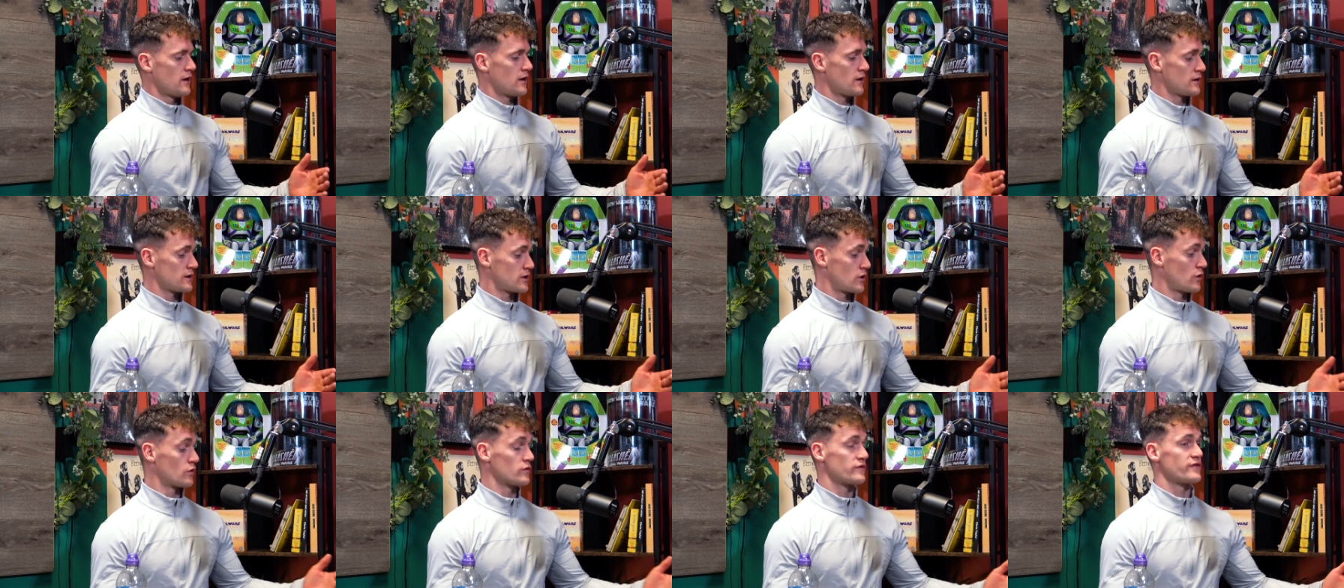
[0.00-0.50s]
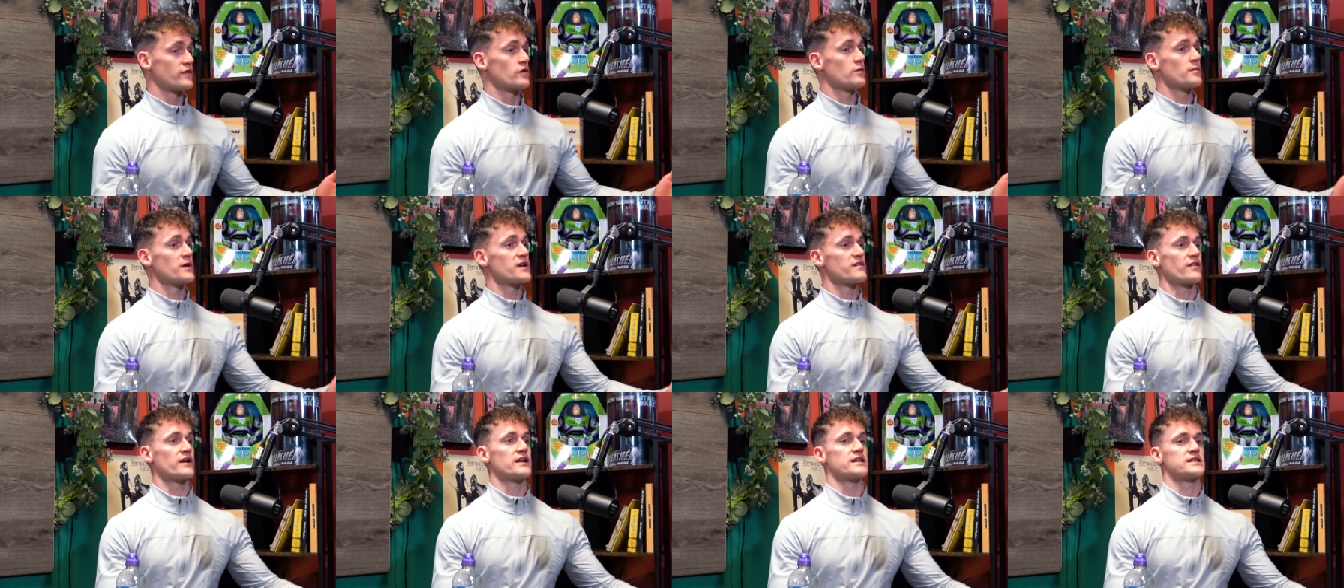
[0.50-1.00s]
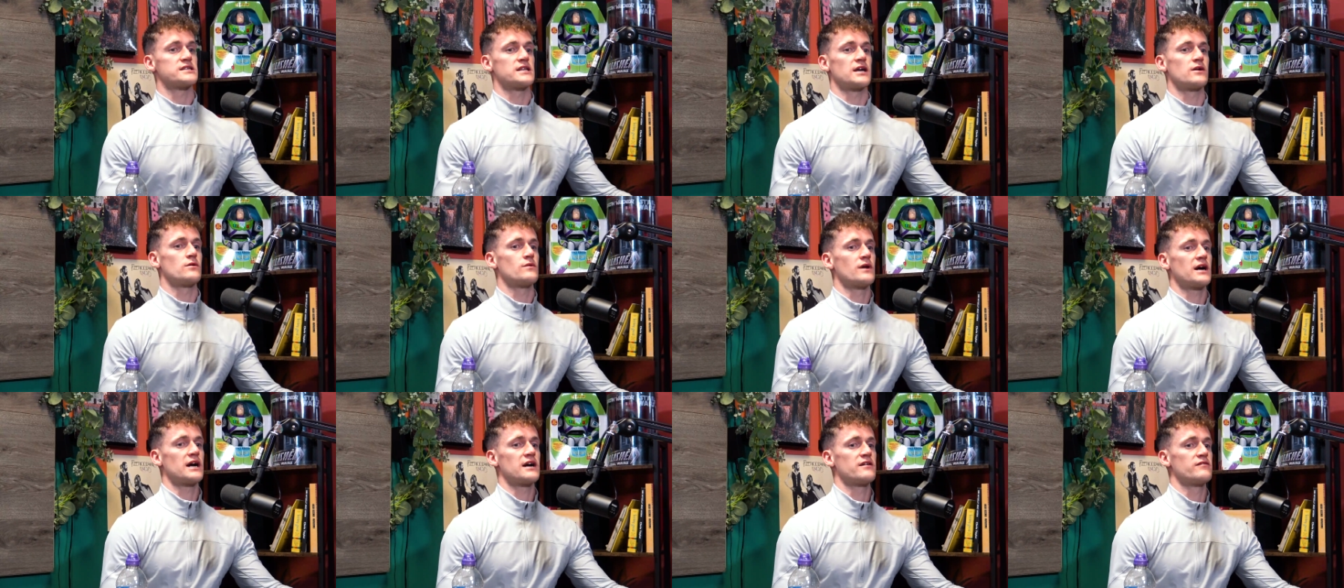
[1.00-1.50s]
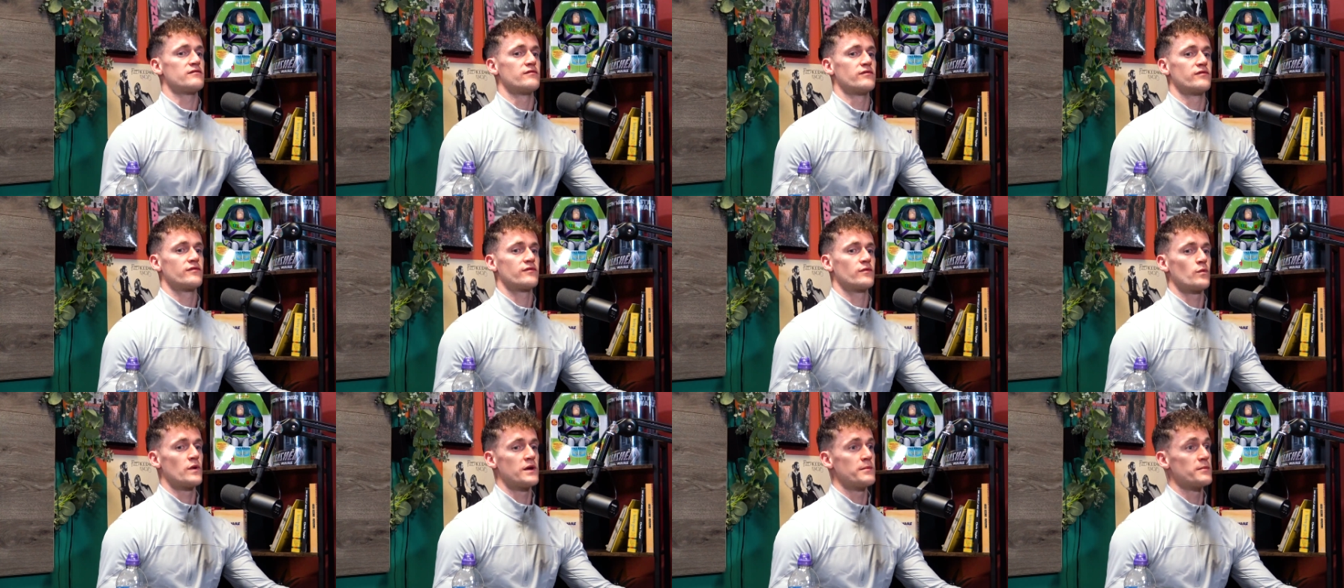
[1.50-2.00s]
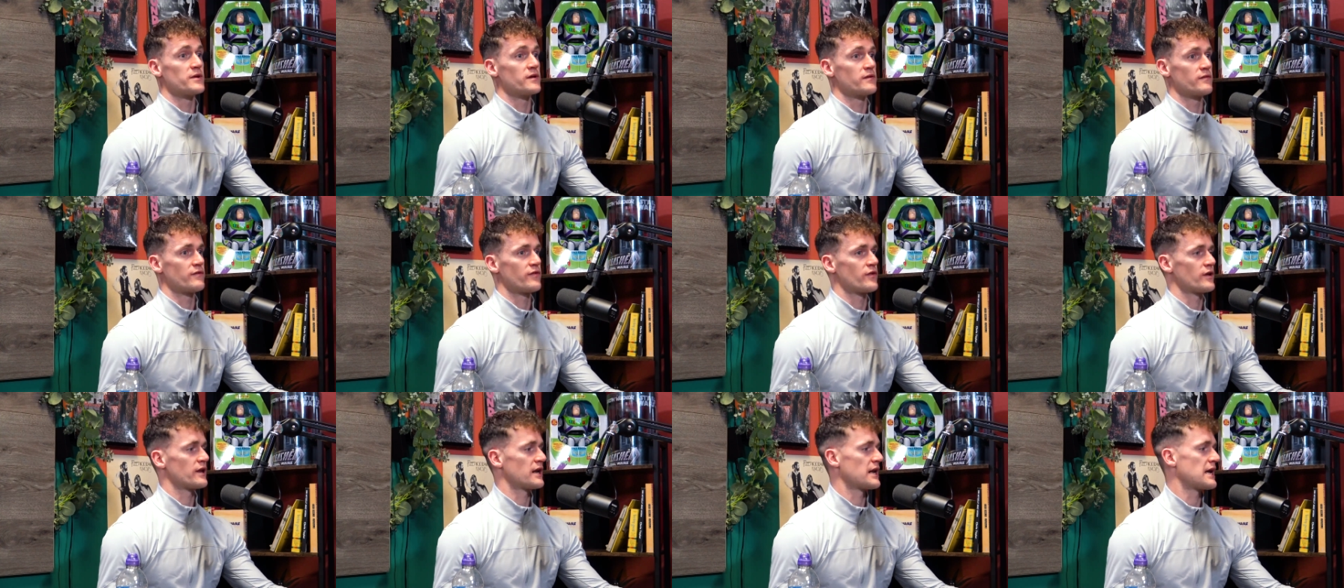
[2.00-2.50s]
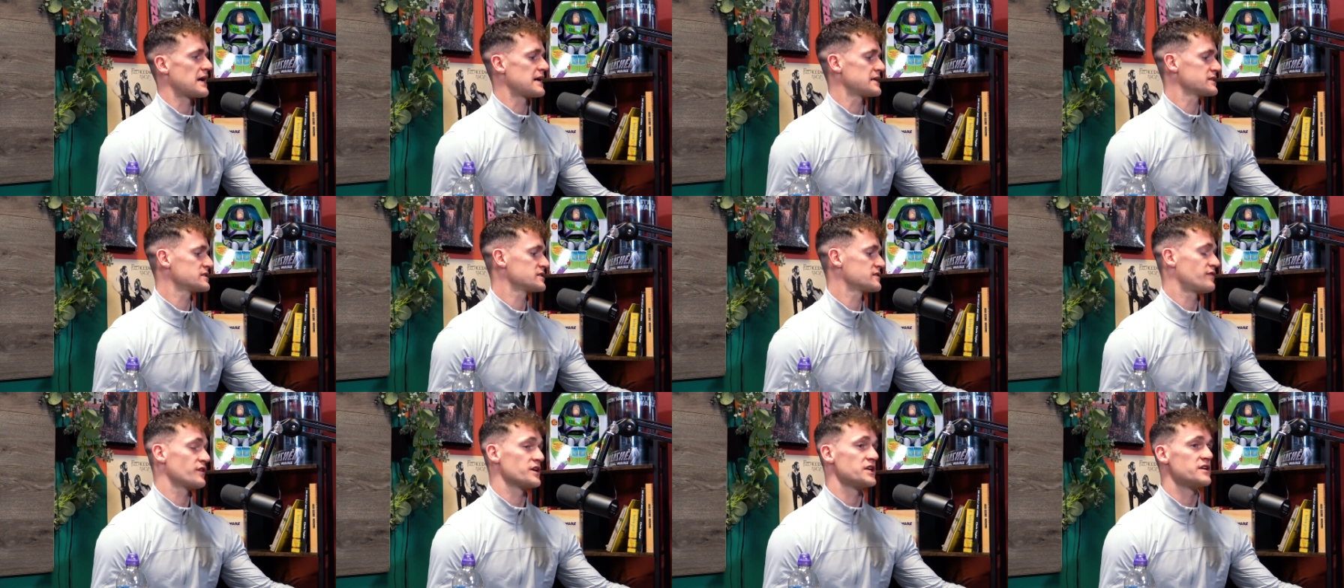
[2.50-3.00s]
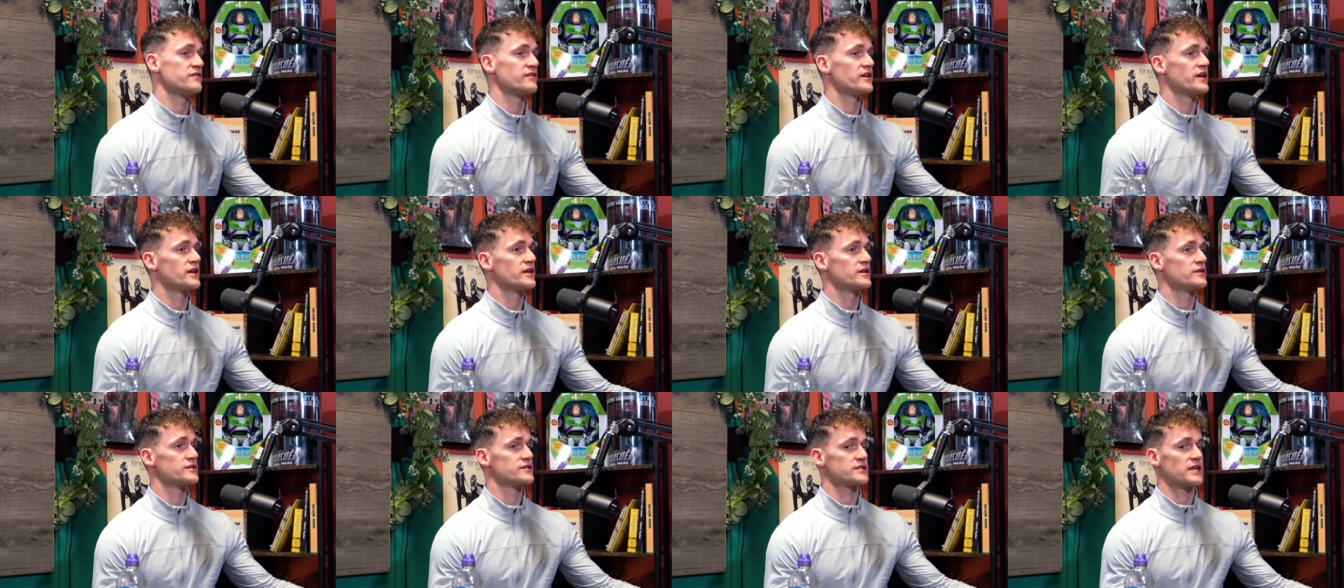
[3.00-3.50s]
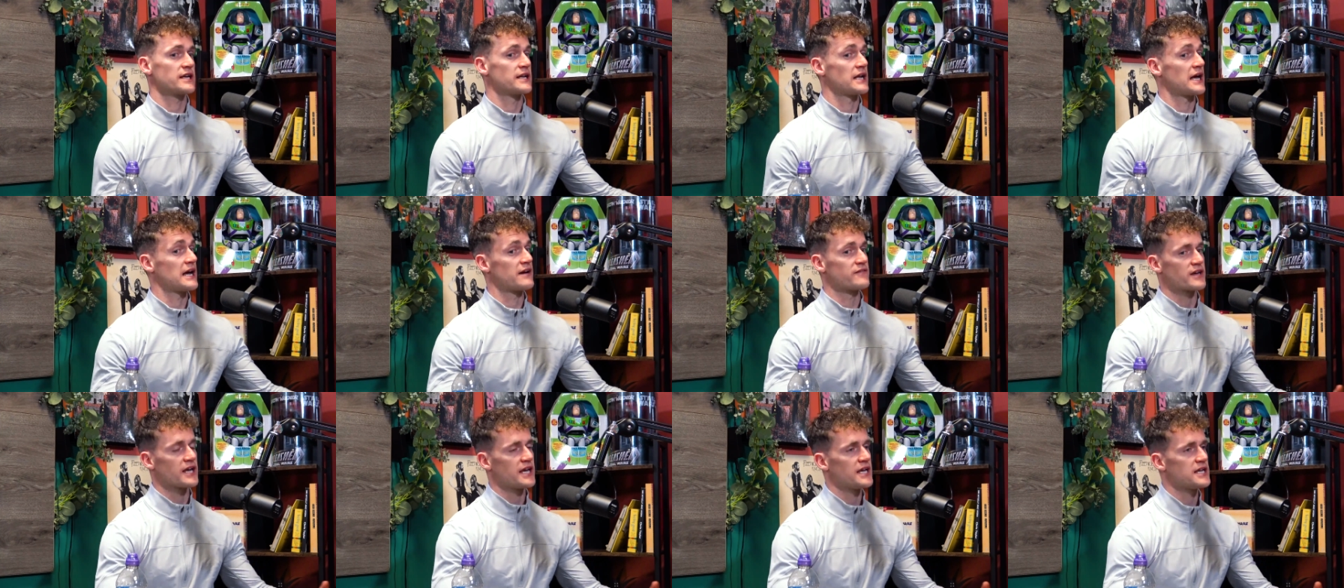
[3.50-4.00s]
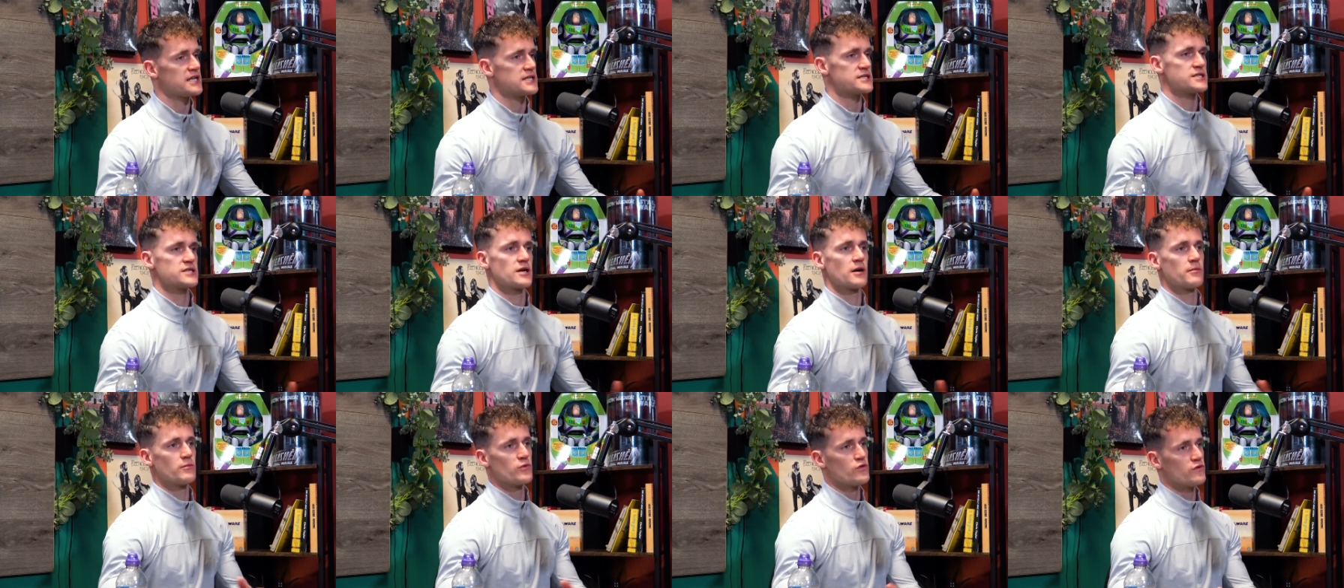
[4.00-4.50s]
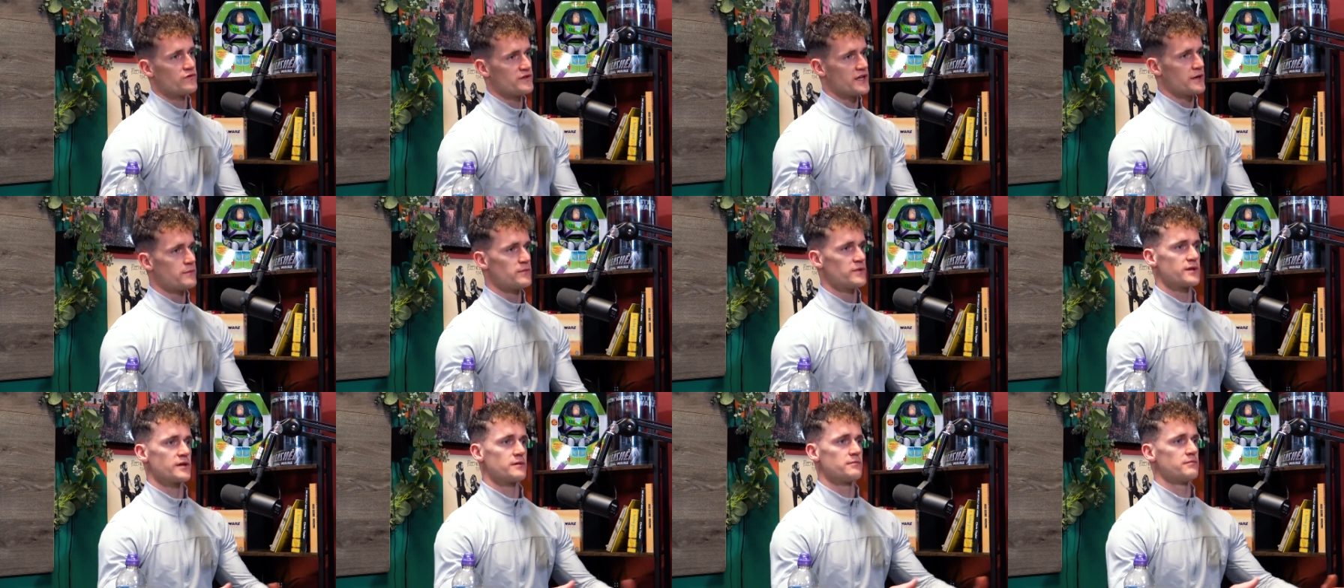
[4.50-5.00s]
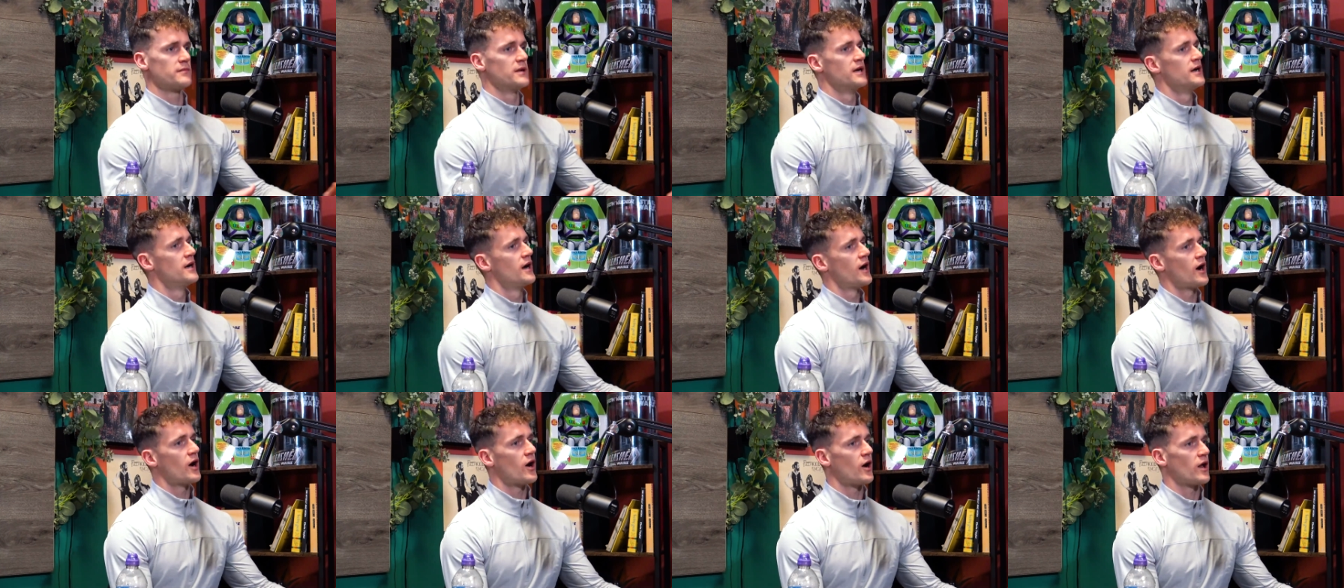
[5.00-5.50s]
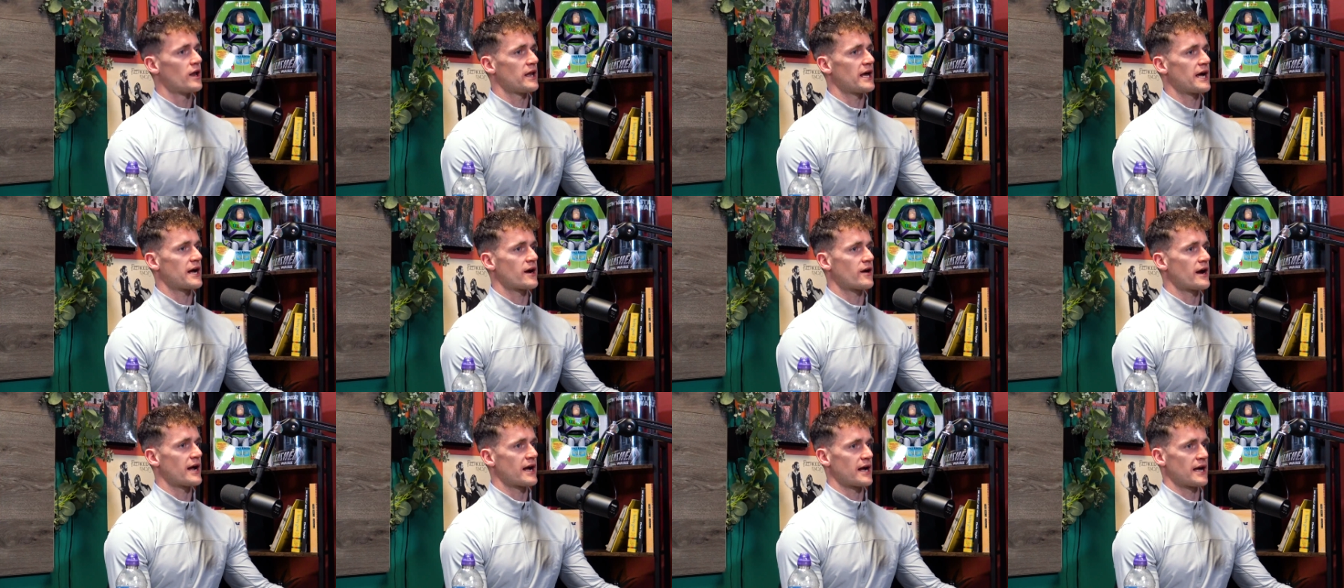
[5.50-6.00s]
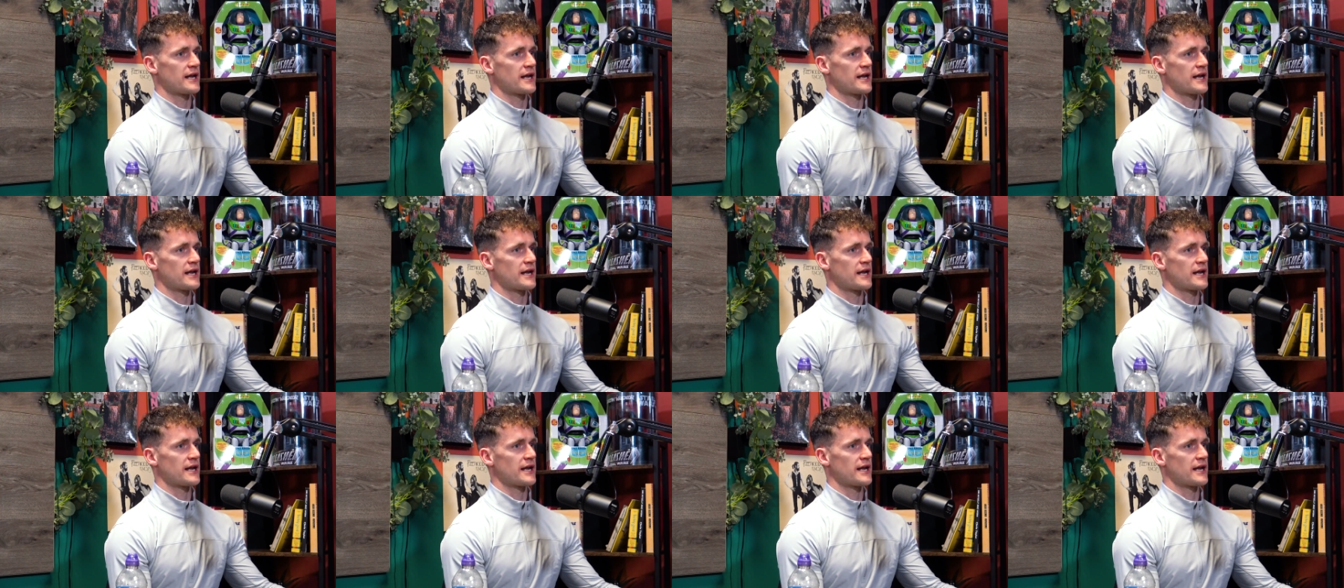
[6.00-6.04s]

both you and my friends now have women for the last five years and have kids or moved in with them, all that crack.